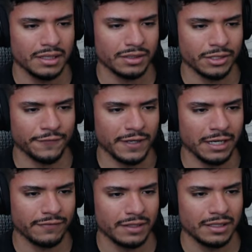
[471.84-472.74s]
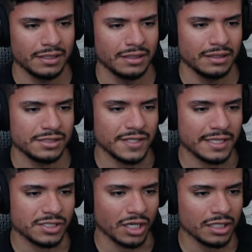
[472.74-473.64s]
35.
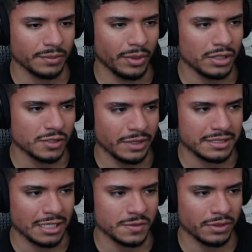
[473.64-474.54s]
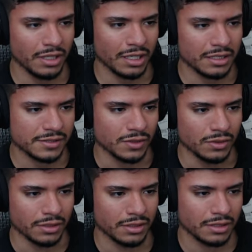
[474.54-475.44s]
Jets, y'all got the ball so many times, bro. Y'all got to
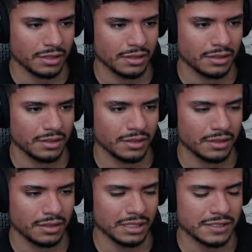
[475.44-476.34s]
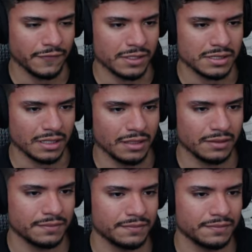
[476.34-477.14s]
score. That's a first down.